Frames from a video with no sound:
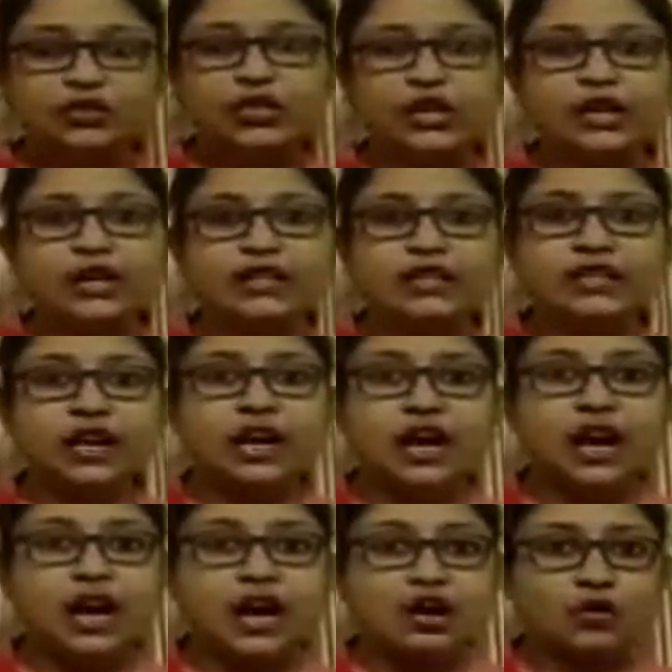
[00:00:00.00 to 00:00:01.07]
today is
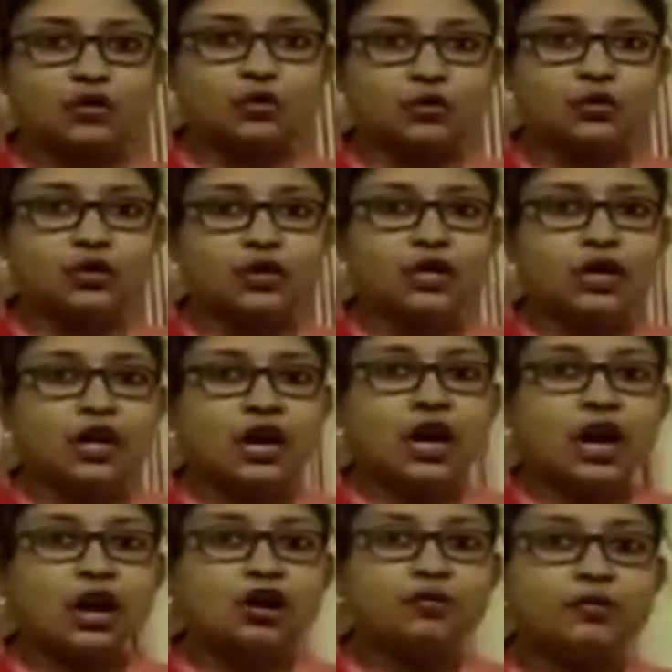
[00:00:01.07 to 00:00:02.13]
how.
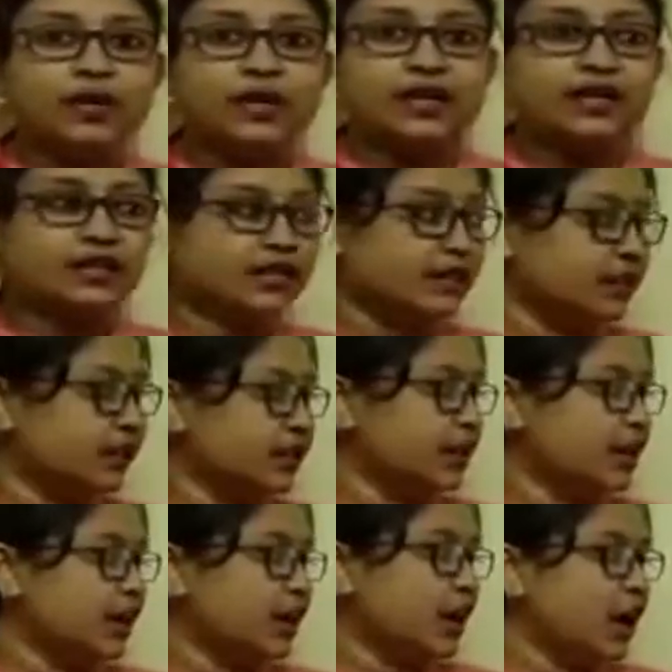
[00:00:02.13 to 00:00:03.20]
How means
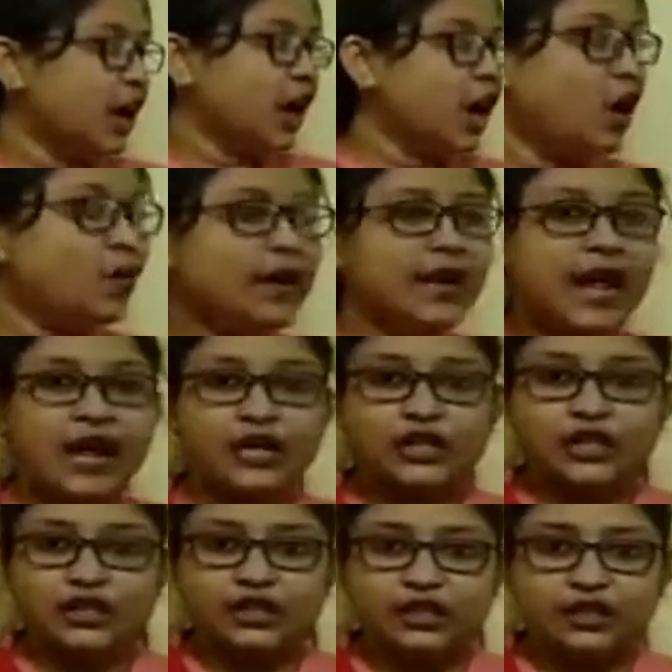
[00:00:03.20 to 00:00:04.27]
how an
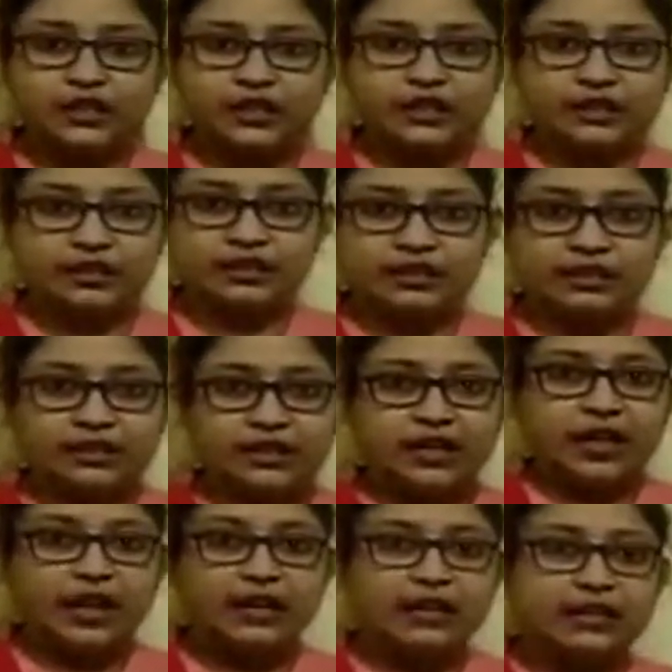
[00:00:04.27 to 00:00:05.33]
action is done.
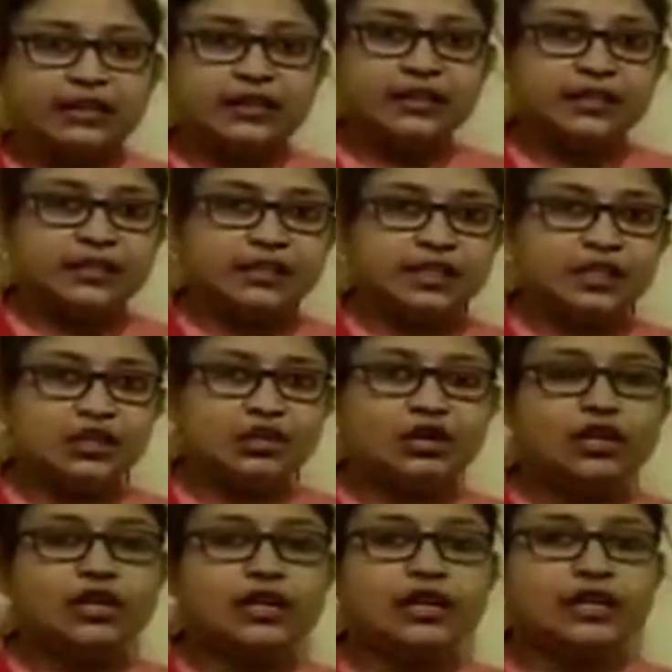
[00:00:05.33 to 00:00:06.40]
And this is
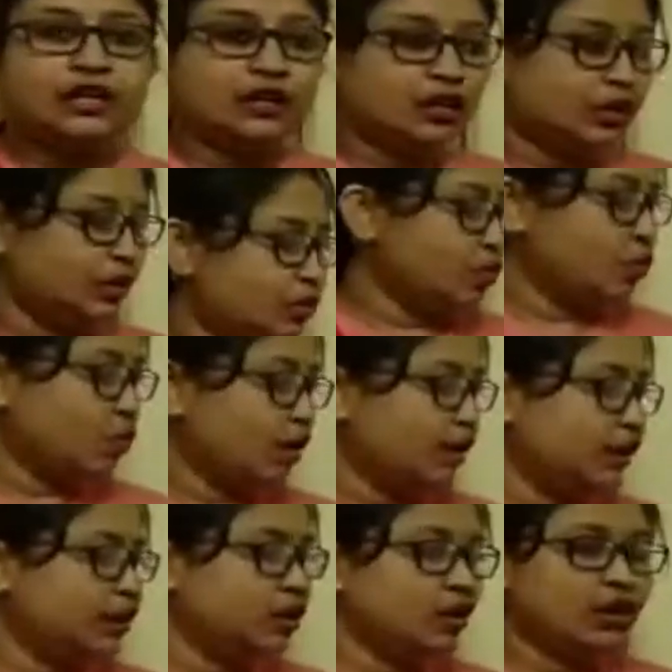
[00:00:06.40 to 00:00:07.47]
only
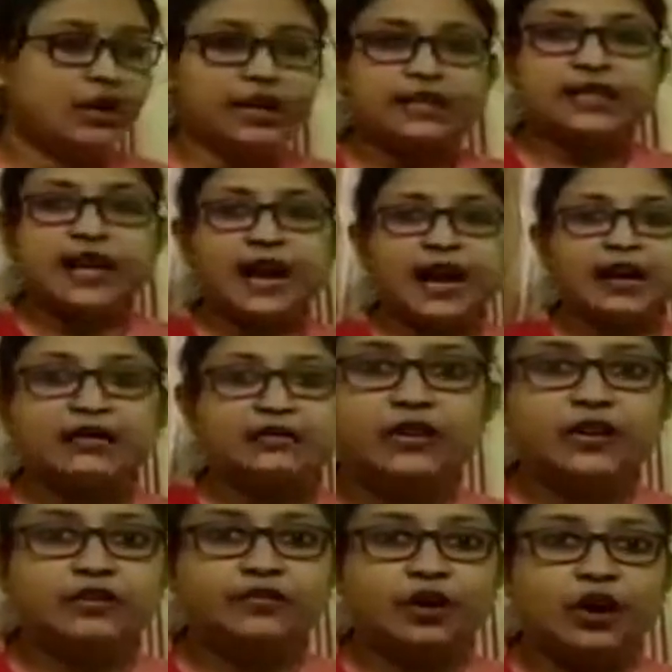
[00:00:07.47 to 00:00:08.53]
what is called as
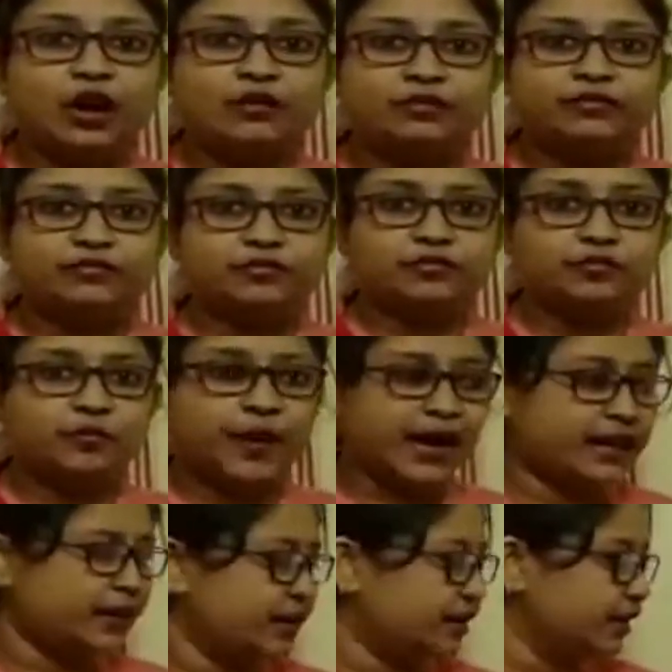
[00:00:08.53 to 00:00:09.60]
adverb of
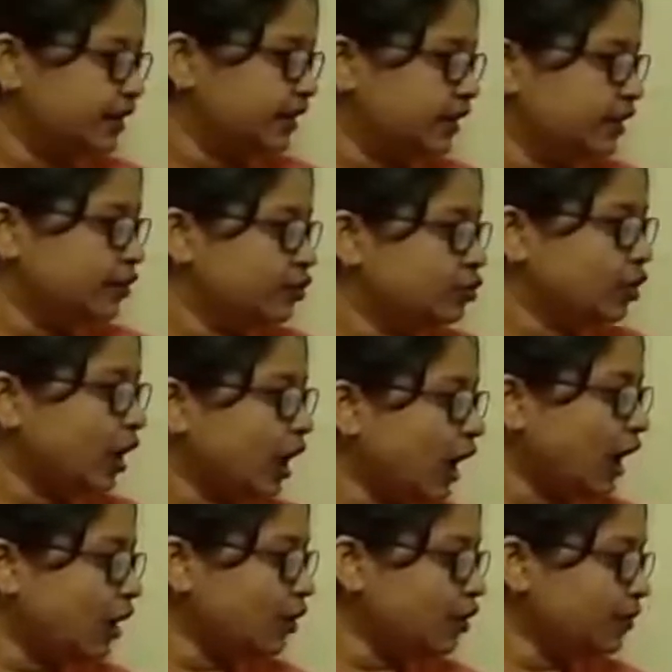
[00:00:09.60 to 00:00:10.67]
manner. So
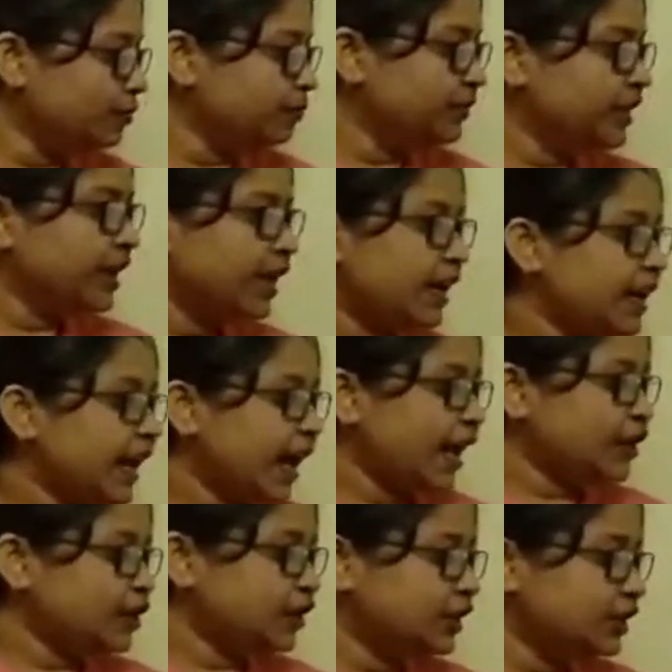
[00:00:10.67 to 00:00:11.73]
how an
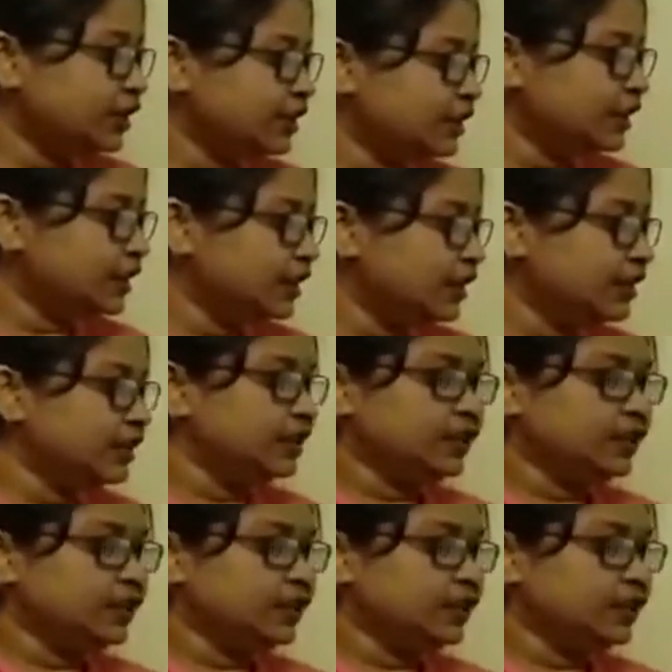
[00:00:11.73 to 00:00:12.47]
action is done,